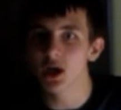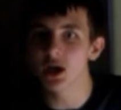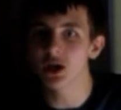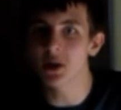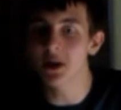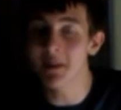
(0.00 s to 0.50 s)

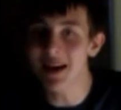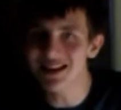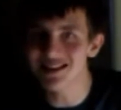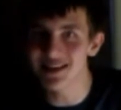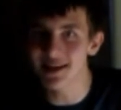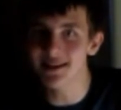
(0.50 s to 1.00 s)
it
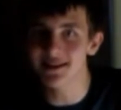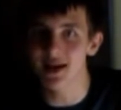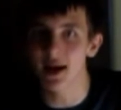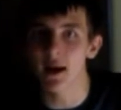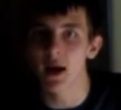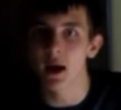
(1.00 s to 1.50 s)
makes sense
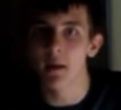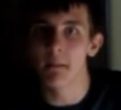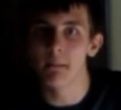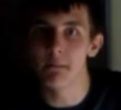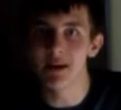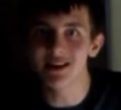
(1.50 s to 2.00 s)
that
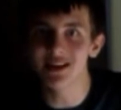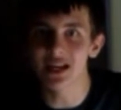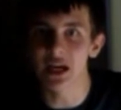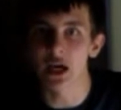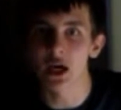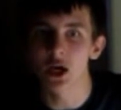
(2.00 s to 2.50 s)
Missy